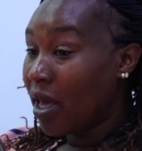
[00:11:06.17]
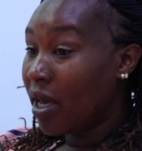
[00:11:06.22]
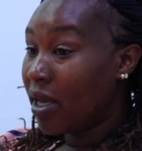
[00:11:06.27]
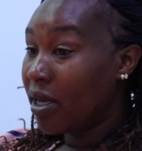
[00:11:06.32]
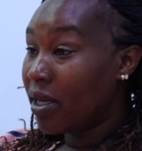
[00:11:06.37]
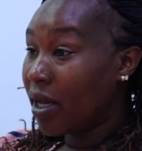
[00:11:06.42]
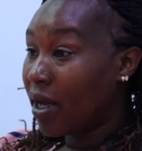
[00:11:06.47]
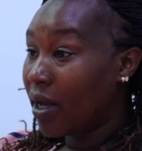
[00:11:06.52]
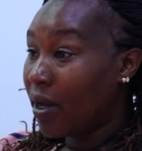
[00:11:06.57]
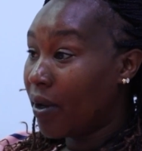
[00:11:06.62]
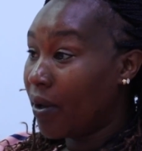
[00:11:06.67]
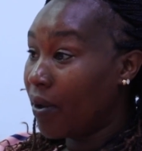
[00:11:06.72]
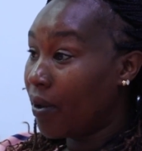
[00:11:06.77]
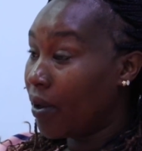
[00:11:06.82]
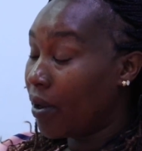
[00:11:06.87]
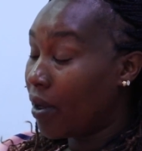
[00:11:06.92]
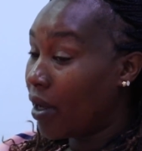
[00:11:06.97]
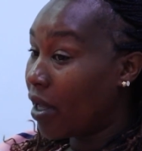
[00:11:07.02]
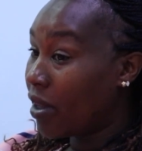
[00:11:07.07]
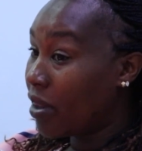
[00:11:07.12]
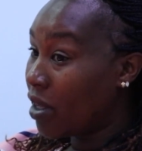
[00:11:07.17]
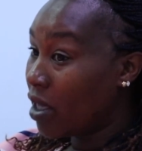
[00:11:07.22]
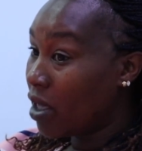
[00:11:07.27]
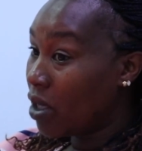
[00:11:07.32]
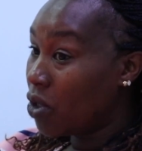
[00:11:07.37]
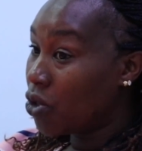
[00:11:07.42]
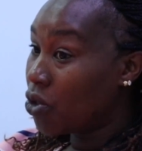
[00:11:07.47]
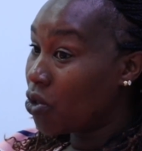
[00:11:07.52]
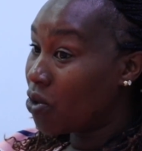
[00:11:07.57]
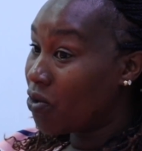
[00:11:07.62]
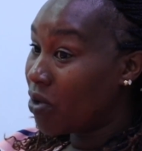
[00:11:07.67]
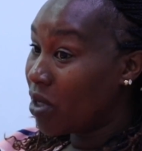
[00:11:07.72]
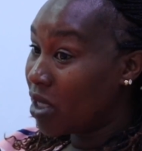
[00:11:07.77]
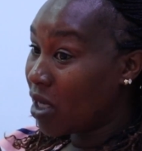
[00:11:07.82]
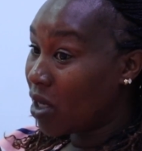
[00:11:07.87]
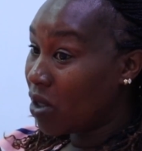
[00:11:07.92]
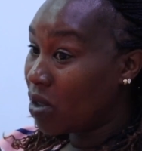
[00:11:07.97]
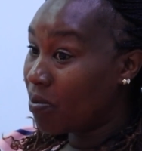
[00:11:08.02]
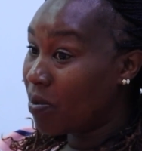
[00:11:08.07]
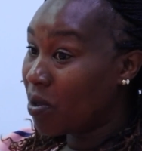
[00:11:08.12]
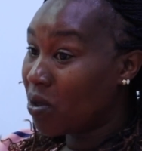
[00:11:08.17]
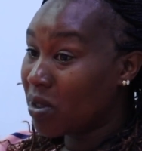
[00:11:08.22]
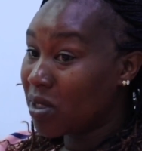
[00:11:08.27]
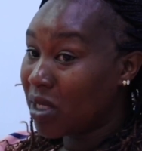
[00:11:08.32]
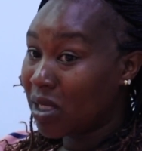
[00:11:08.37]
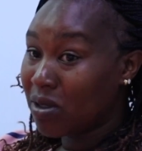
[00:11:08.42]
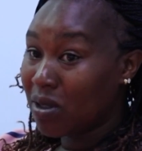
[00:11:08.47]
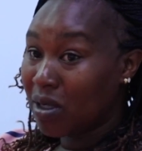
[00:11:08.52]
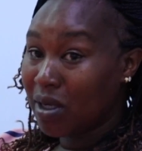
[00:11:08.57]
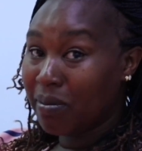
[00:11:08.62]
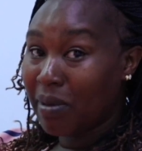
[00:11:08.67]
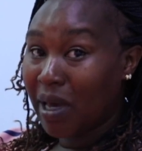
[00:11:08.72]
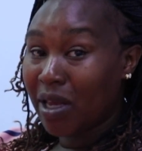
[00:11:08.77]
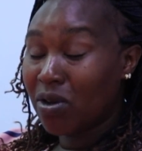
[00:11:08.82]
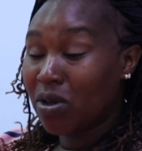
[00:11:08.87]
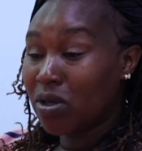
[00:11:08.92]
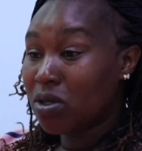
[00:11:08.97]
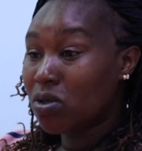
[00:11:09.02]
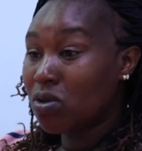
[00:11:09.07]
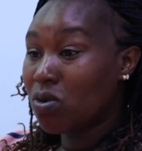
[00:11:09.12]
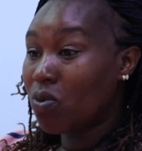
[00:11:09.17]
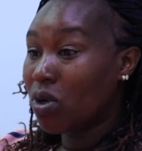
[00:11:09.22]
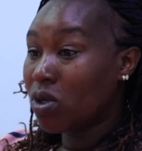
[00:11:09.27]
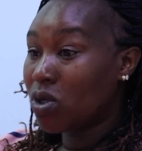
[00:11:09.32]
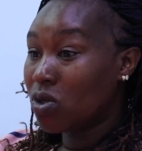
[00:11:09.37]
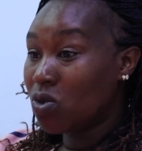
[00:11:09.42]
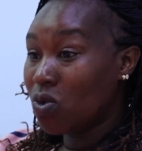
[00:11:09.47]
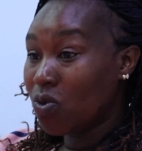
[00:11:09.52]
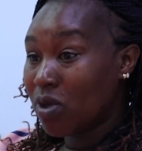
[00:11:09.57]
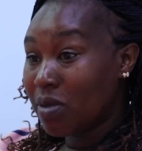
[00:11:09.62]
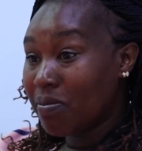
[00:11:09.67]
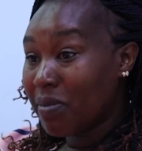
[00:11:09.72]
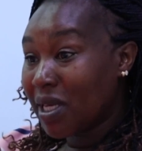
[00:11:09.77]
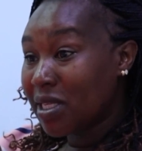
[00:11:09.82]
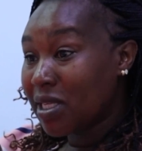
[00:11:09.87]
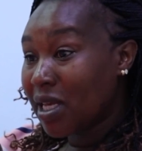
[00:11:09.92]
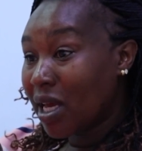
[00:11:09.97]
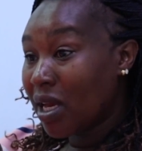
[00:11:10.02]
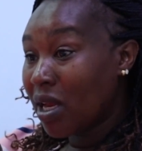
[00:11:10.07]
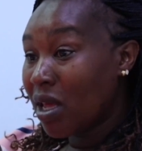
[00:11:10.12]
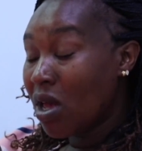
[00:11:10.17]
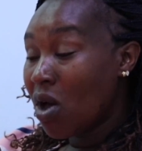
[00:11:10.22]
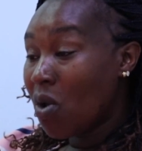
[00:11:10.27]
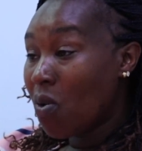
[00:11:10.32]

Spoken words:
and I think you should reach out, because I told him I don't know what to do with my son.